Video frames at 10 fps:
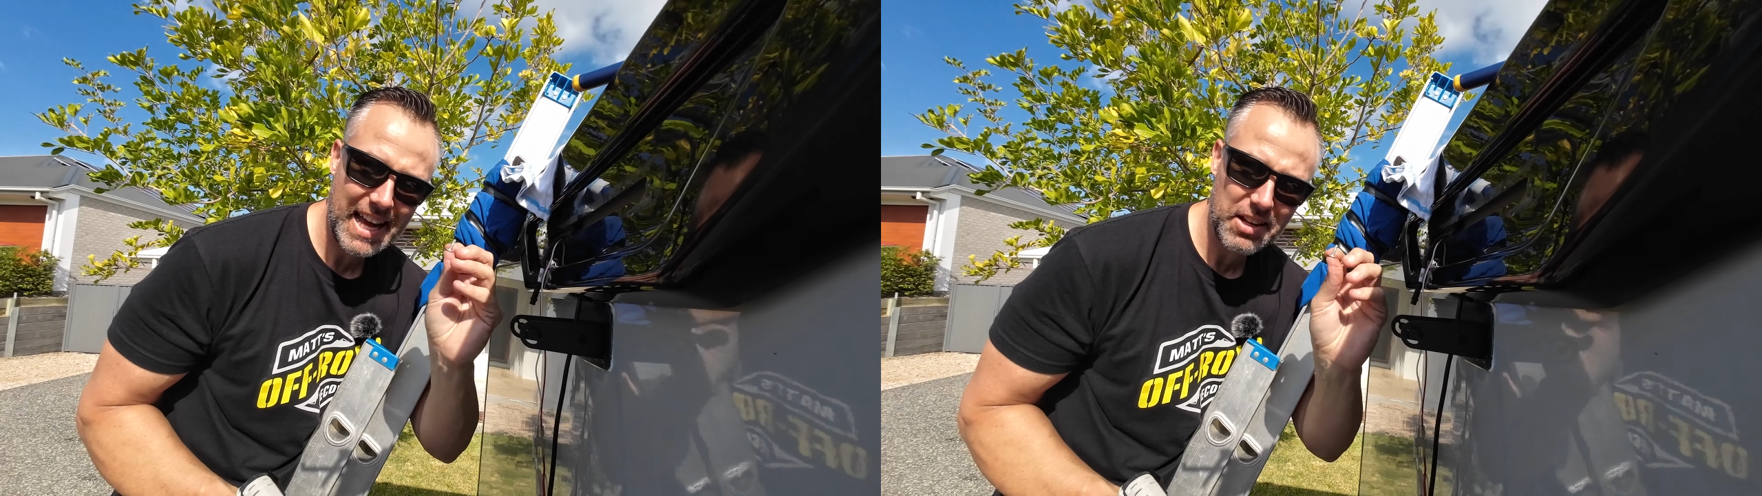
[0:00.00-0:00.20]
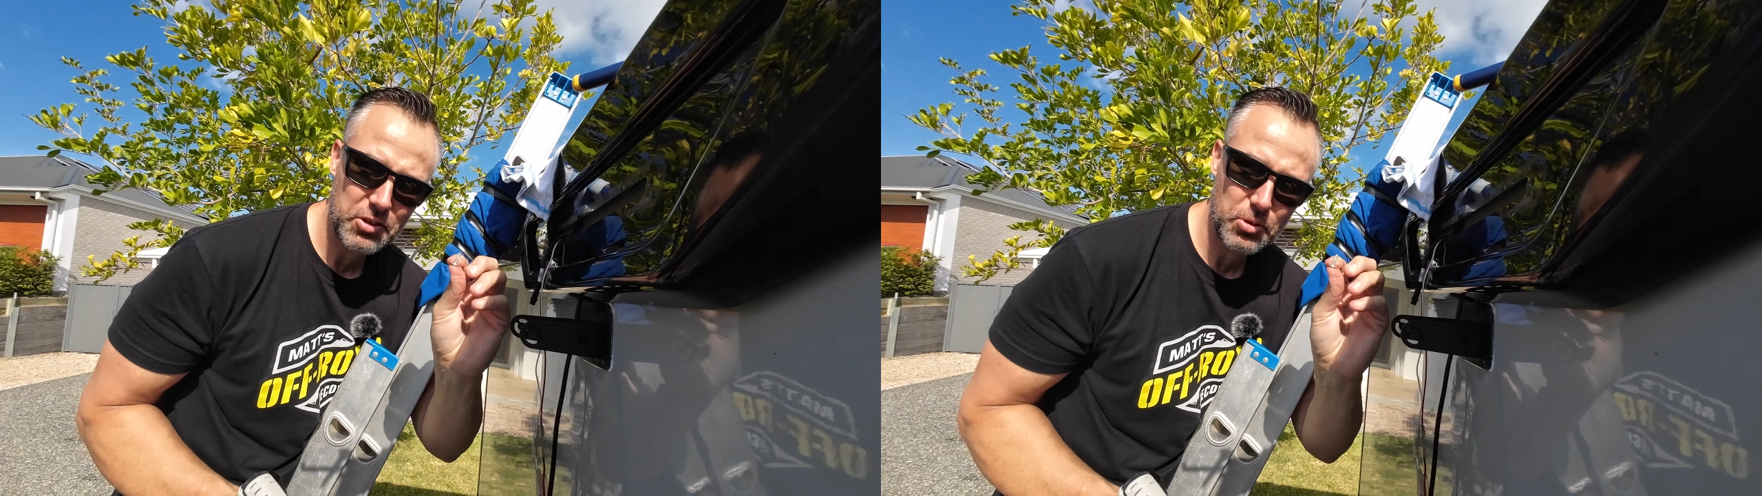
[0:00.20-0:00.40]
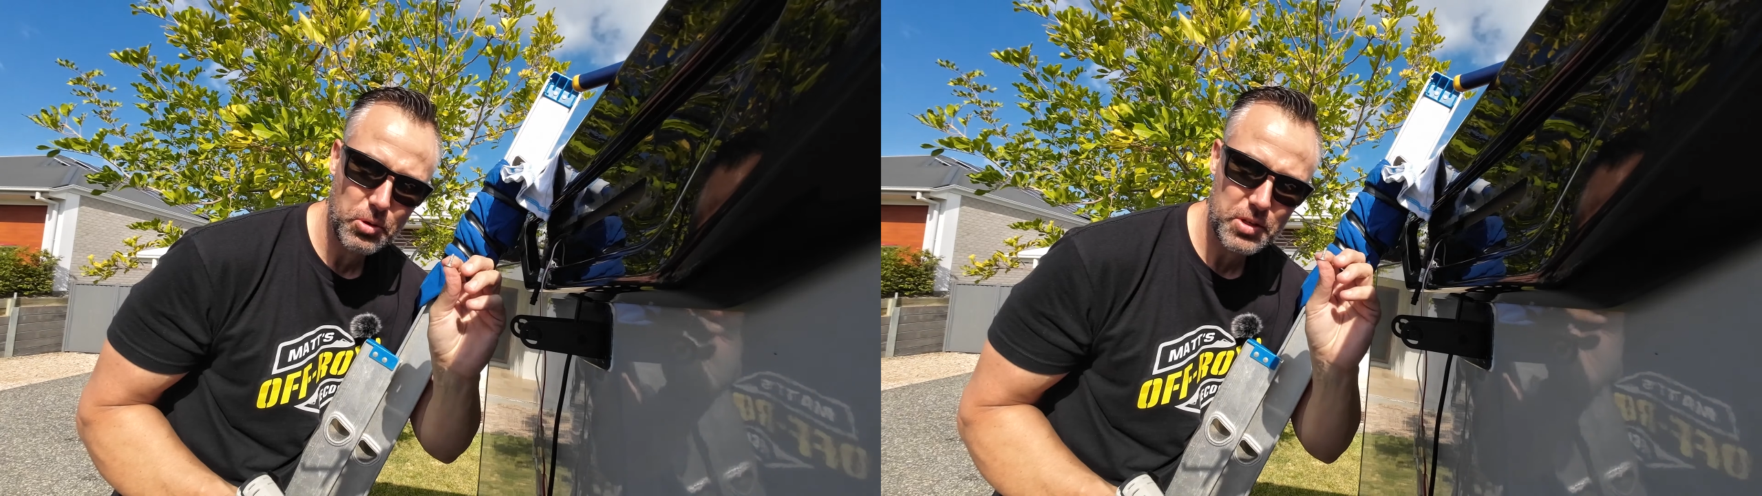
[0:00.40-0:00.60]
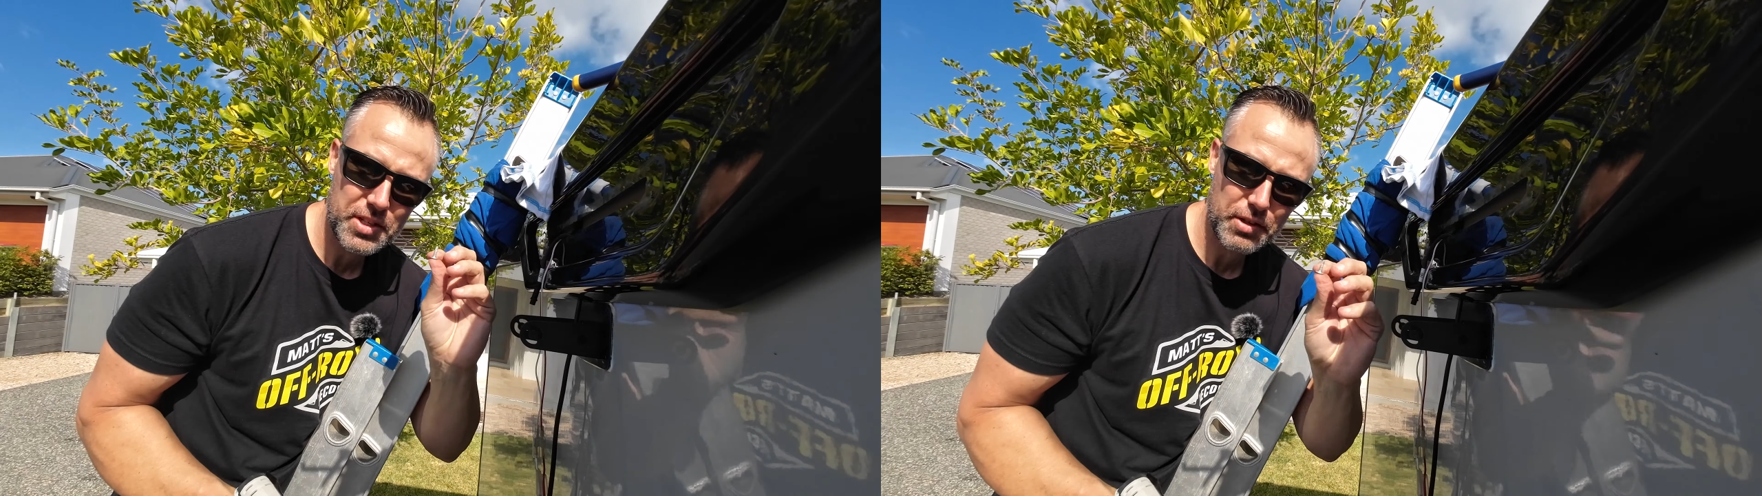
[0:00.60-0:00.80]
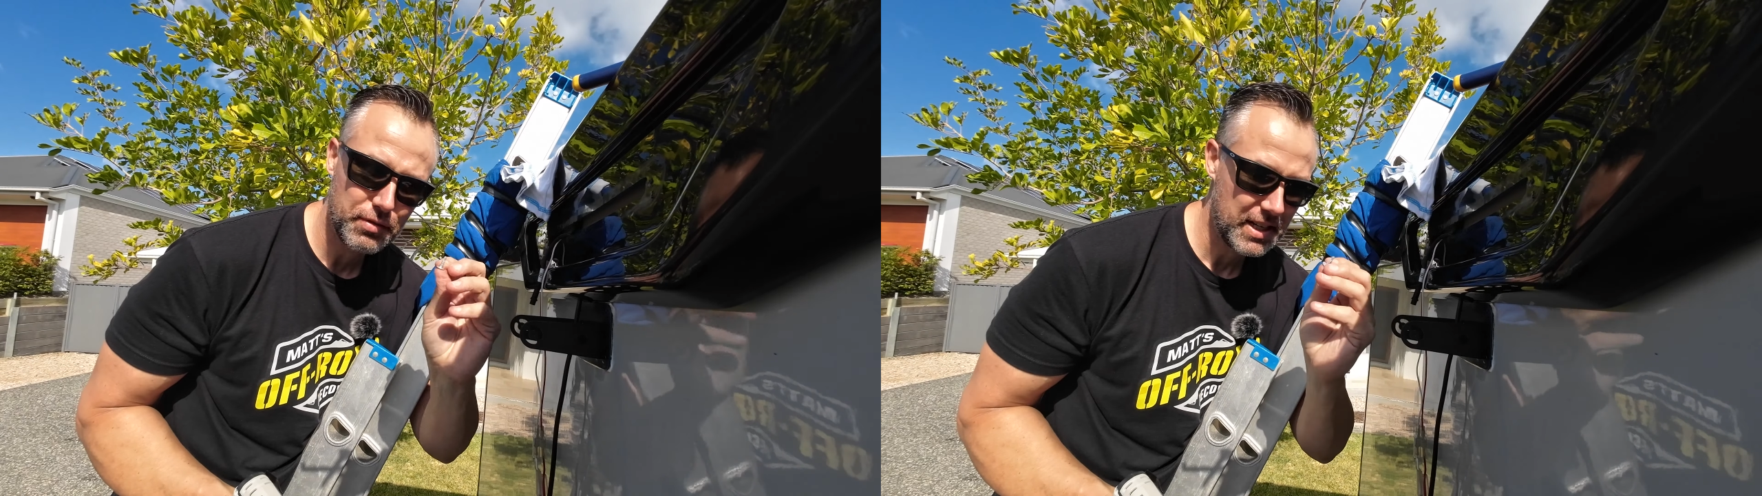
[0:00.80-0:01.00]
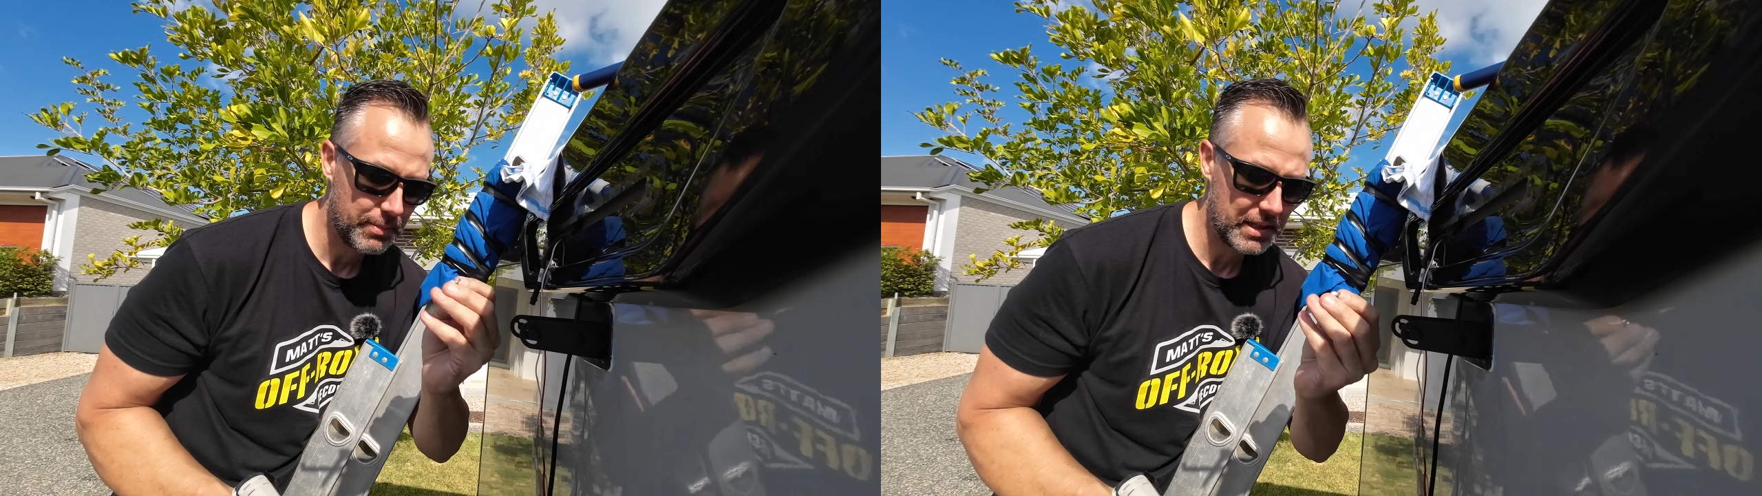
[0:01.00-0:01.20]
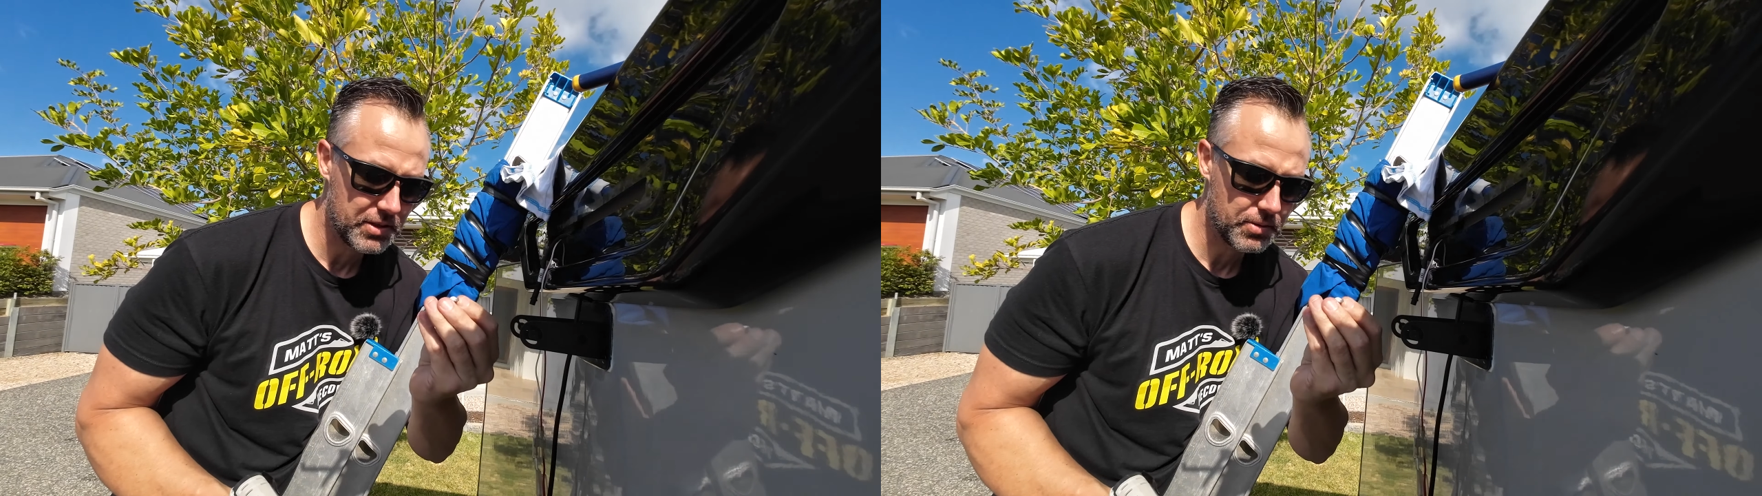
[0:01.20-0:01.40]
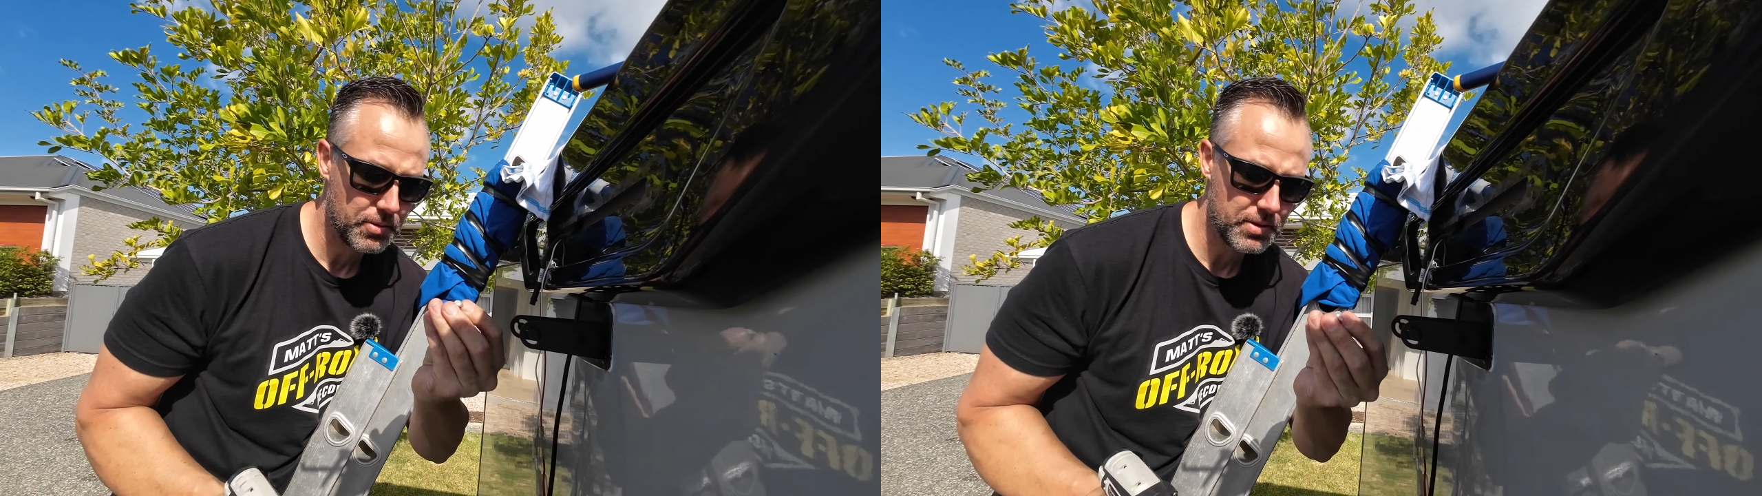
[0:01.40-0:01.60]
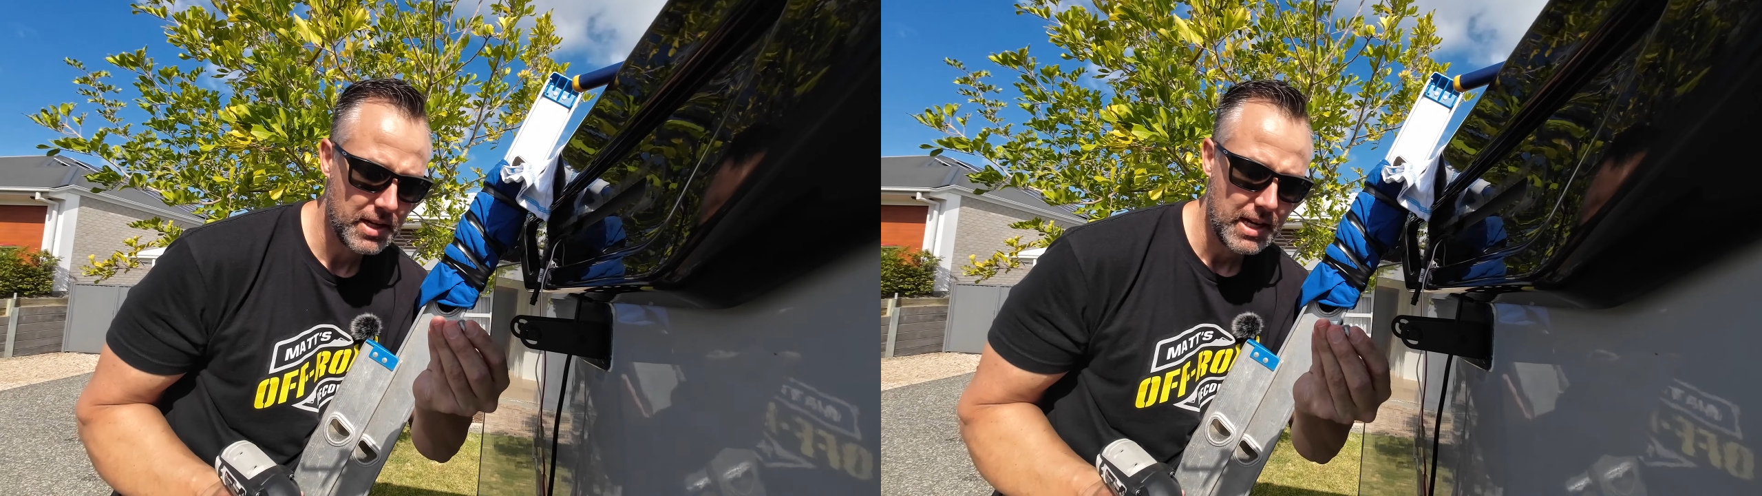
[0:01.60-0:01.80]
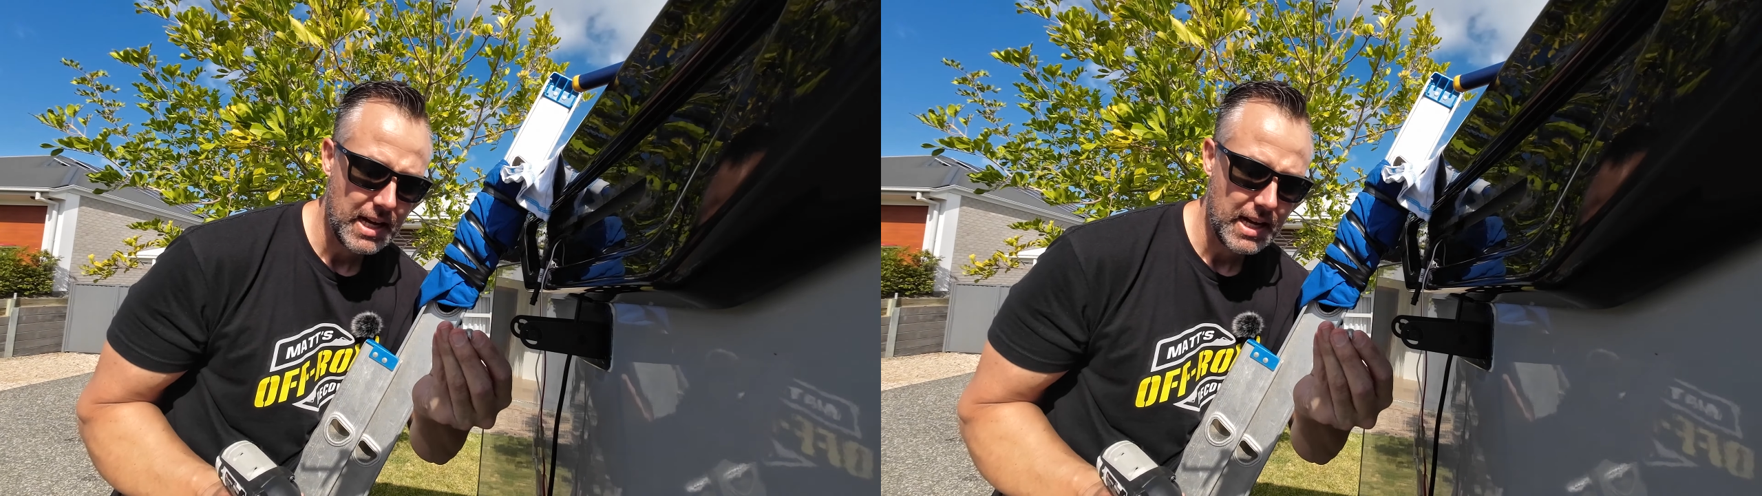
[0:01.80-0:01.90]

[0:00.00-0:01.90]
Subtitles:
outdoor self-tapping screws,